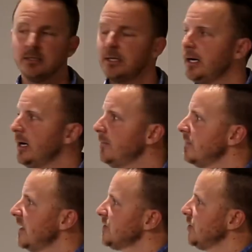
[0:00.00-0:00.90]

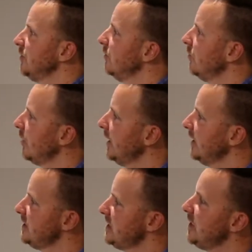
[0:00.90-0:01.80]
And so we're going to
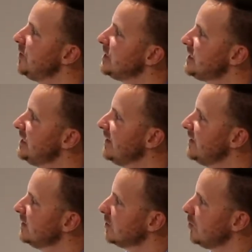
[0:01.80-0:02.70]
continue to see, I
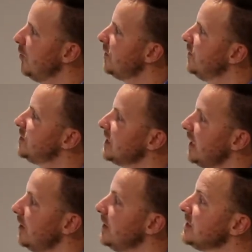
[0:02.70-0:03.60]
think, the growth in those
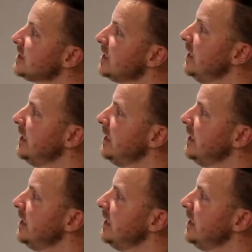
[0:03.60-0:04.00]
areas.